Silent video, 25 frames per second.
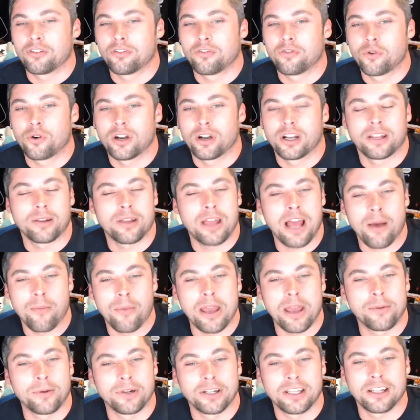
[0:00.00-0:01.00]
for it. I'm
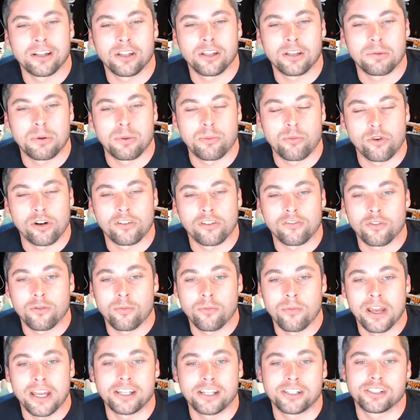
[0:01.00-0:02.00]
able to get a little bit more
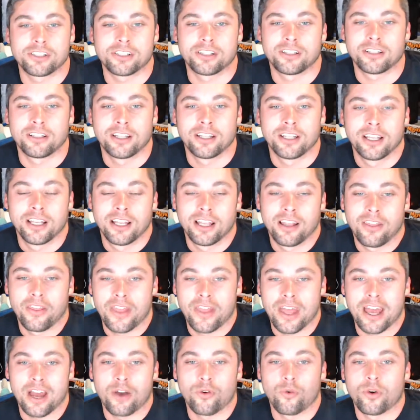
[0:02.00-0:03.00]
information
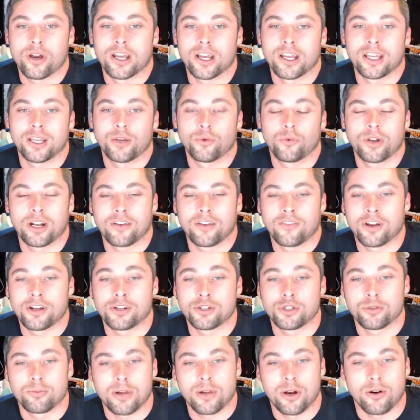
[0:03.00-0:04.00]
that way whenever I
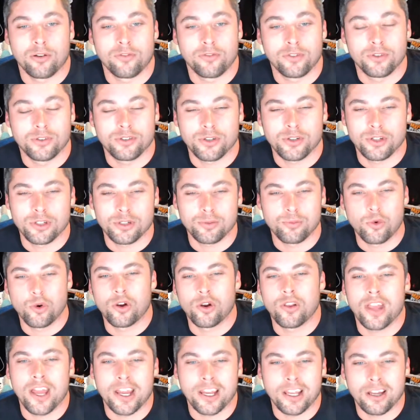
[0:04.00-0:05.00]
do my review. So it's more
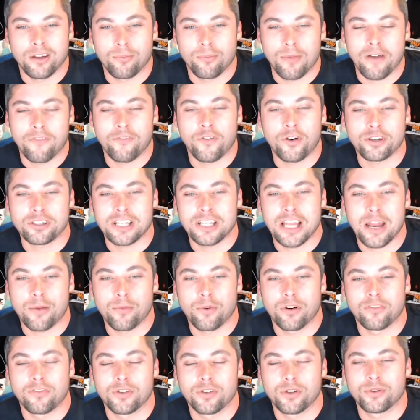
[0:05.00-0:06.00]
like my first time
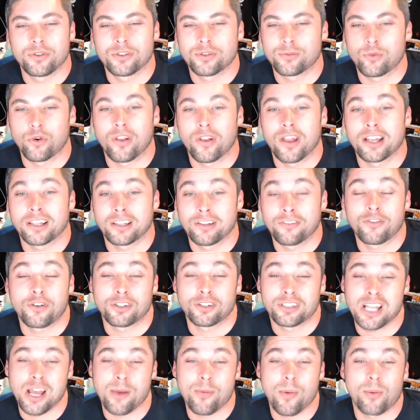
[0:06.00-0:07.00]
review is more like the
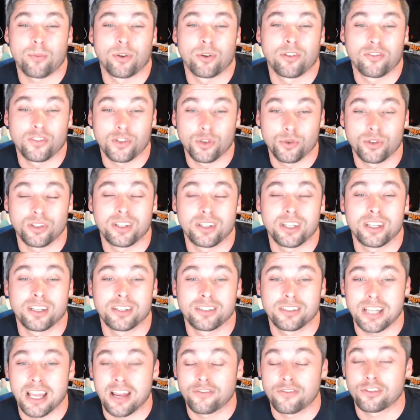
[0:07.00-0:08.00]
first time I'm reviewing
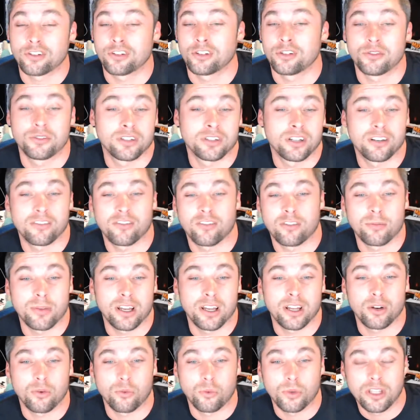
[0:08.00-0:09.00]
this after using it for
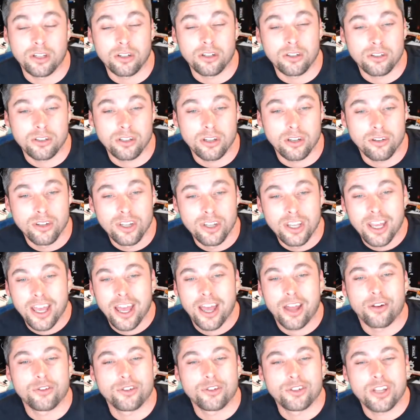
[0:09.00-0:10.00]
about a week or so.
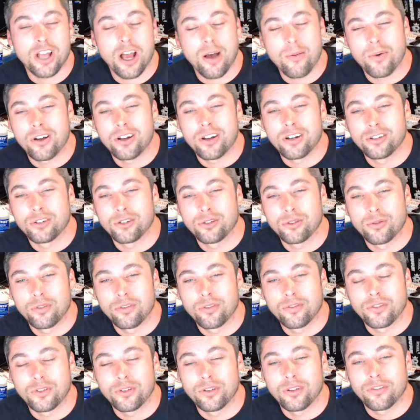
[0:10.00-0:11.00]
I don't just hop on and do a
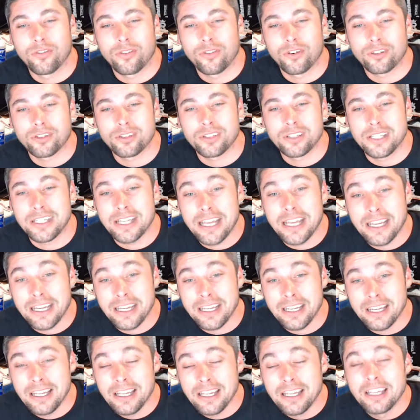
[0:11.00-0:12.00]
review the first
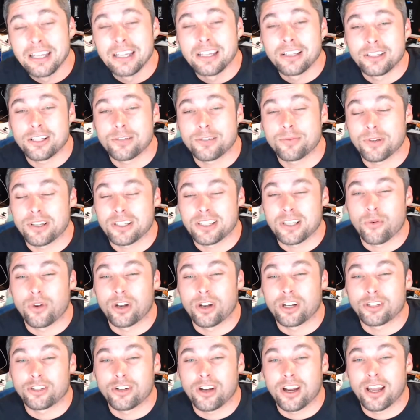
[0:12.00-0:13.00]
day just because I
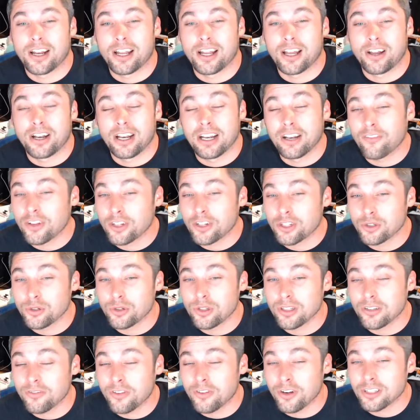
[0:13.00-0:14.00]
want to try it out. And if I do
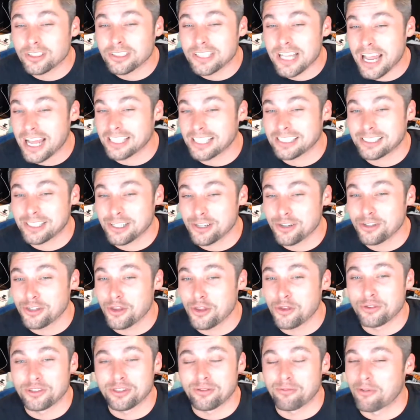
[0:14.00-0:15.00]
it the first day, I still
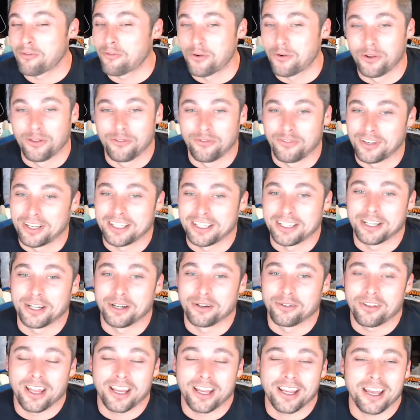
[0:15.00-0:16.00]
use it before the video.
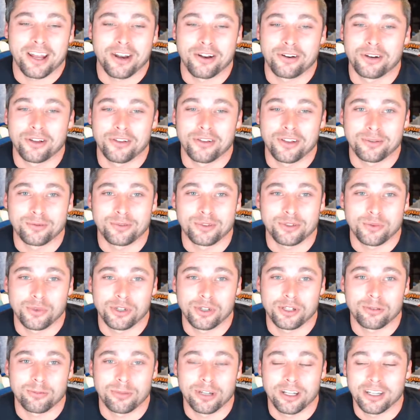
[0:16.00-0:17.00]
Like, I don't know. I'm just
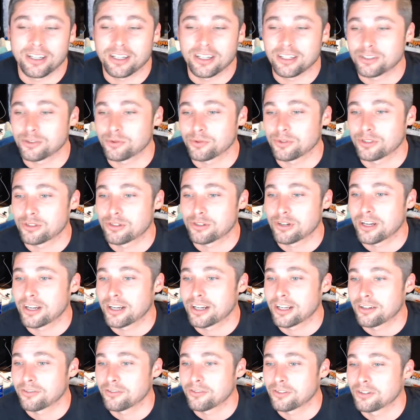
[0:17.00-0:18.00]
weird about it. I just want to try it
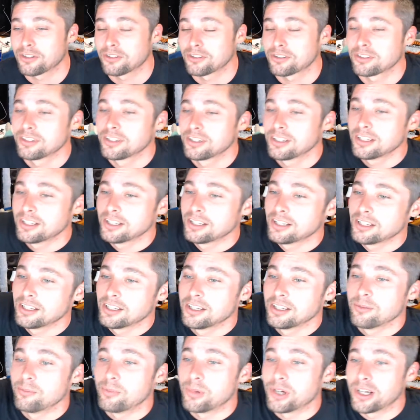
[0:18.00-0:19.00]
out first.
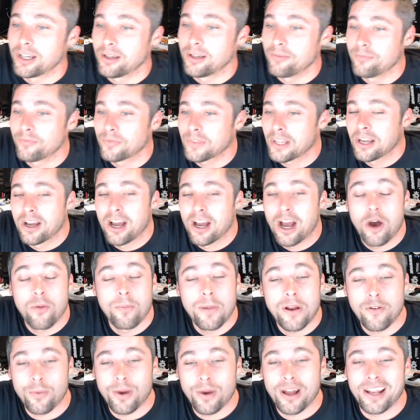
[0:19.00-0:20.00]
But I hope
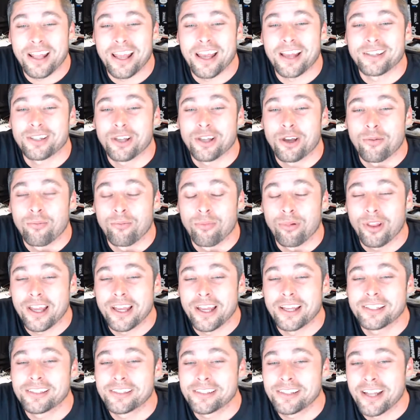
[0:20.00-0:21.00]
everybody has a
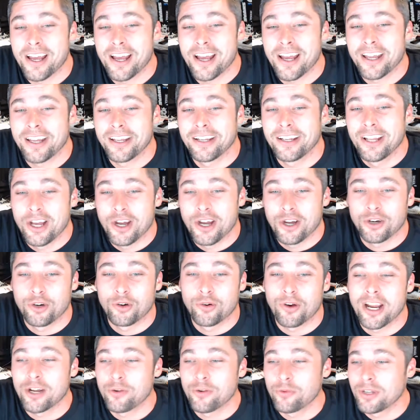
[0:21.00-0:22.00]
blessed night, a
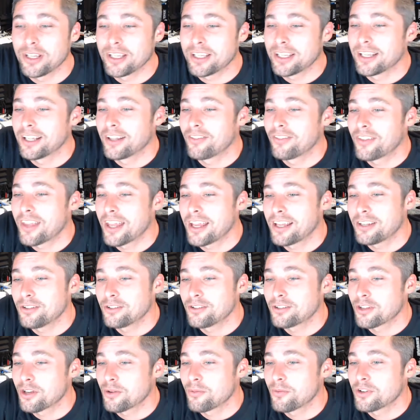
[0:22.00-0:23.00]
great weekend. Thank you
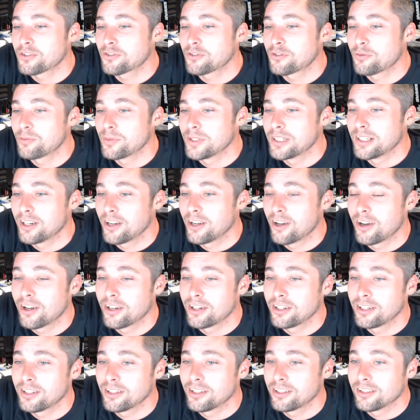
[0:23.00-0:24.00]
so much for being on
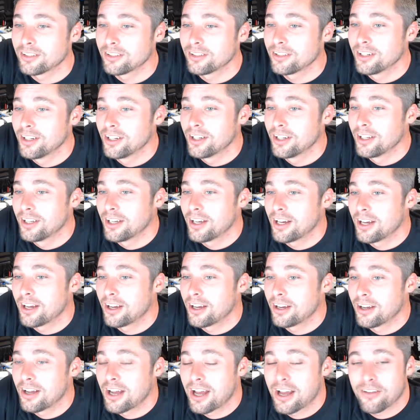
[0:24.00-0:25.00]
here.
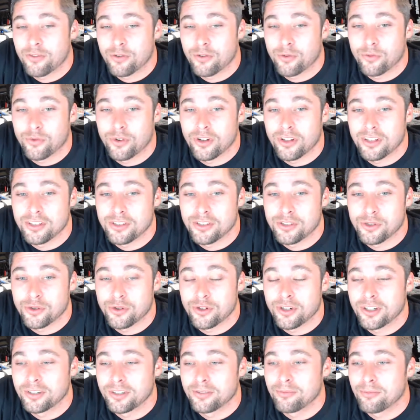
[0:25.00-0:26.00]
I've really
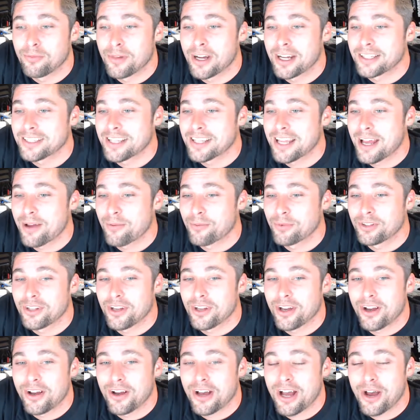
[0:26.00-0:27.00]
enjoyed my time with
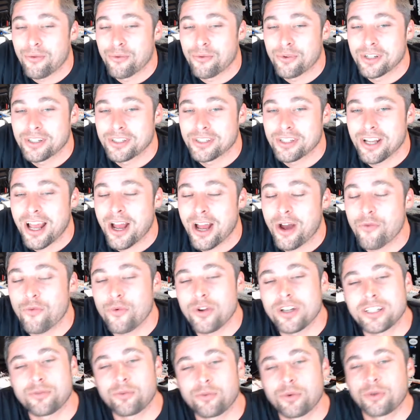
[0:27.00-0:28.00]
y'all. I
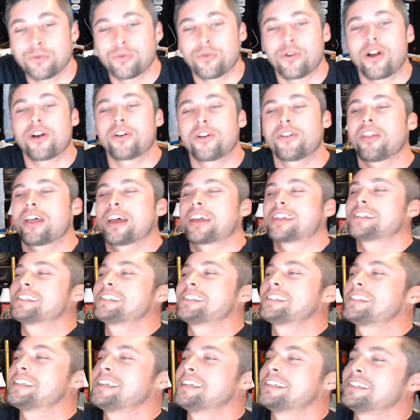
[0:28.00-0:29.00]
wish we were all like
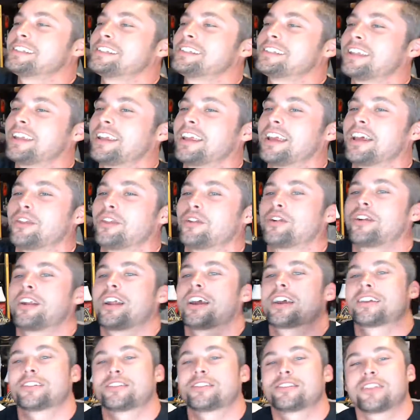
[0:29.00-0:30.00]
sitting together and I
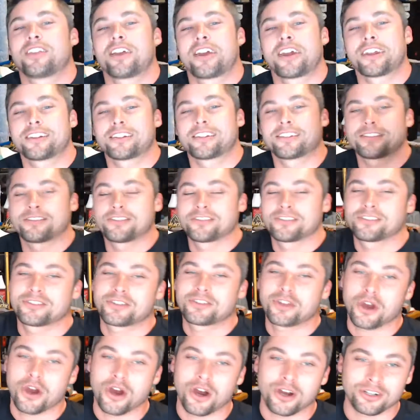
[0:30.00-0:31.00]
could like
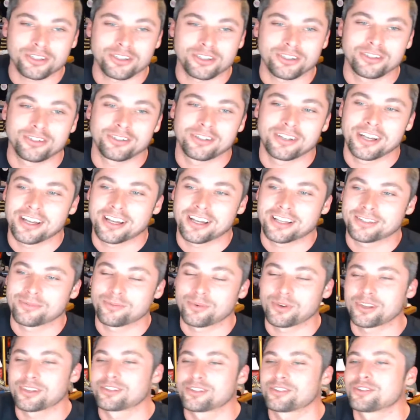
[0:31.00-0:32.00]
talk to you guys,
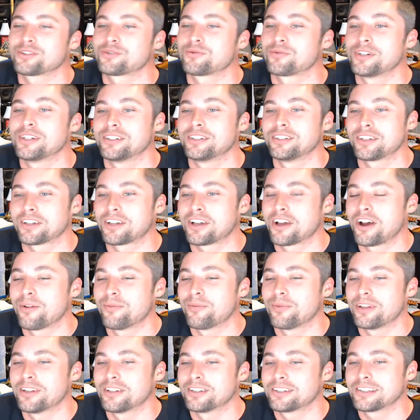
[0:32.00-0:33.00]
because just reading the
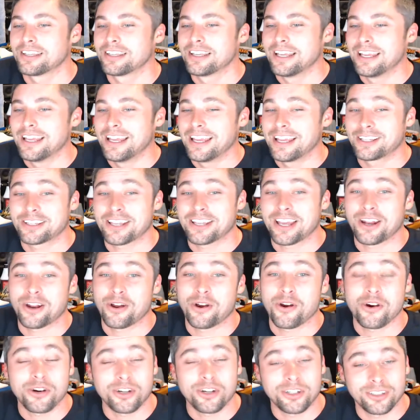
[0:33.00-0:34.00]
comments is kind of
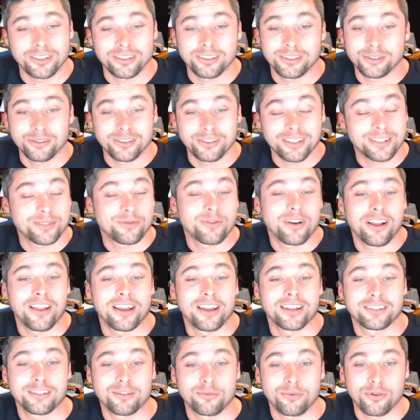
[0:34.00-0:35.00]
hard to do. That's why I
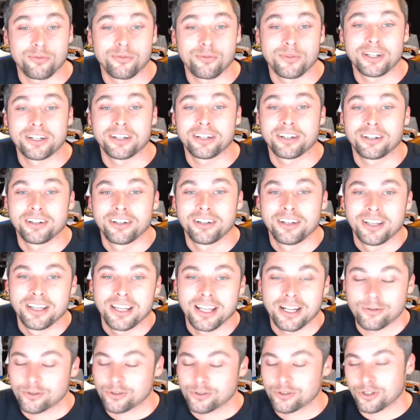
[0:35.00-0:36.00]
like the Premiere.
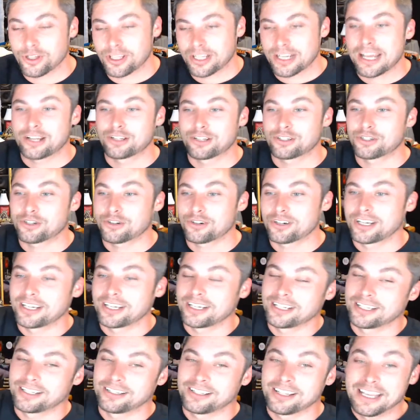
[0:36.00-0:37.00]
And I'm just looking at a screen
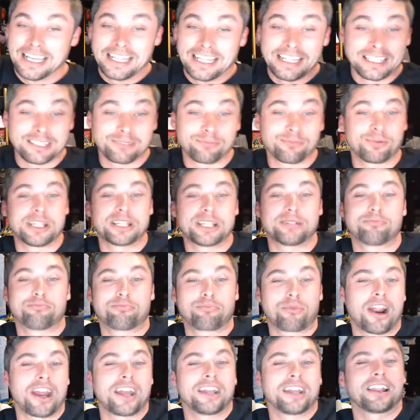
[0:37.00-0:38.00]
and these big
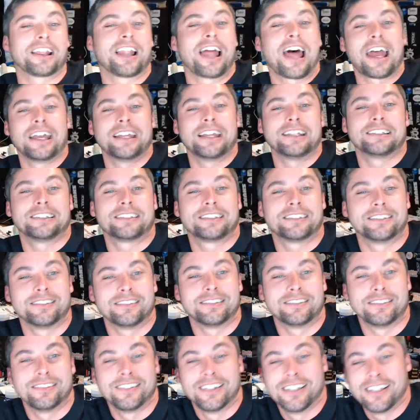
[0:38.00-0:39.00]
bright lights and,